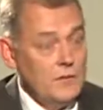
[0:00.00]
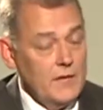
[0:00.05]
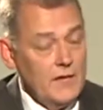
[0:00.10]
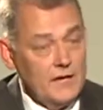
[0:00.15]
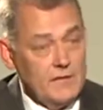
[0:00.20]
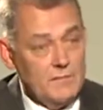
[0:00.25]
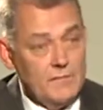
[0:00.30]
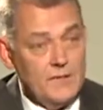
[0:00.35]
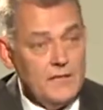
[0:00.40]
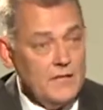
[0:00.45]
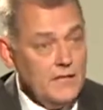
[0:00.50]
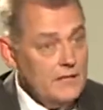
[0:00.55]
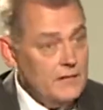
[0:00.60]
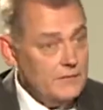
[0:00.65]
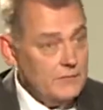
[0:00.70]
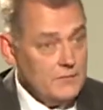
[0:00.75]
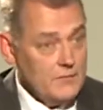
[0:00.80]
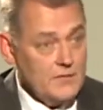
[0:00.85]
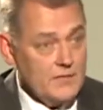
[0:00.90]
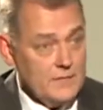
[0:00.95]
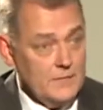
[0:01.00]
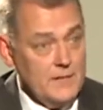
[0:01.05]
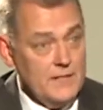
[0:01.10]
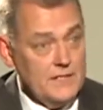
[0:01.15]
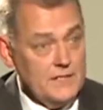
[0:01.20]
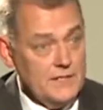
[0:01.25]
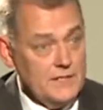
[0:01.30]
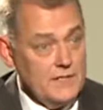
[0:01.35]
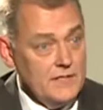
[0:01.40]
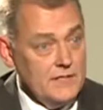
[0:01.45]
We have many different
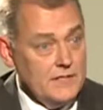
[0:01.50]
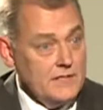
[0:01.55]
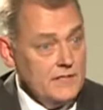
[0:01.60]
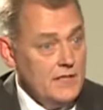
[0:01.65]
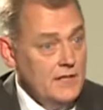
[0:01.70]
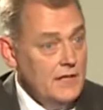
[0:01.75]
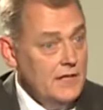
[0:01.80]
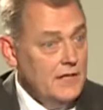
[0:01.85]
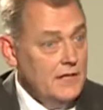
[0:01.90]
species